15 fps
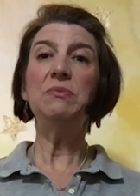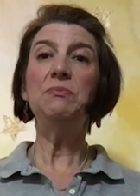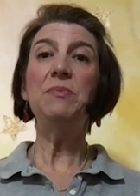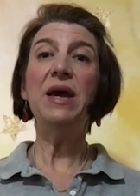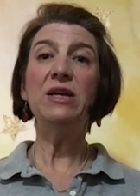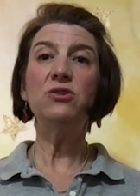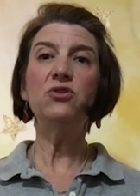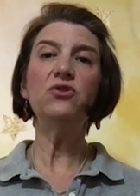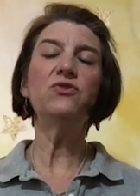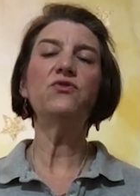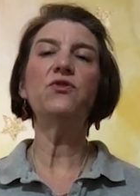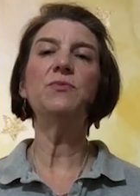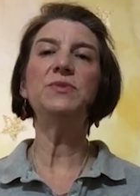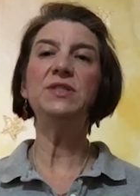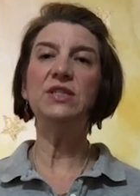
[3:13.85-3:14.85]
measures
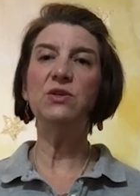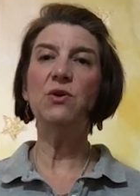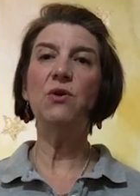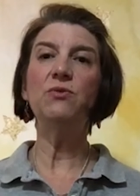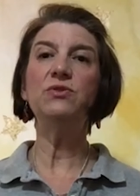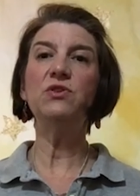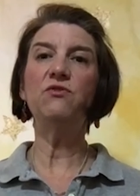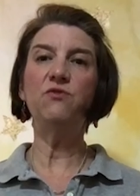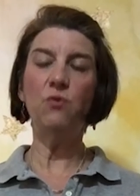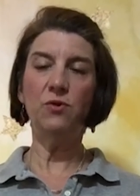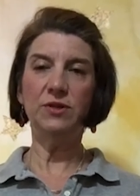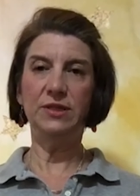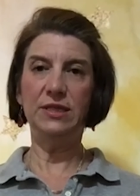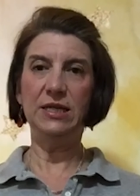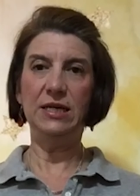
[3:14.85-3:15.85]
from 0 to
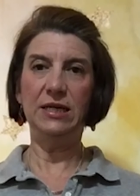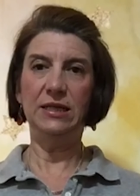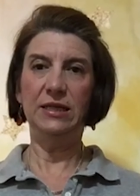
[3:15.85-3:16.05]
14.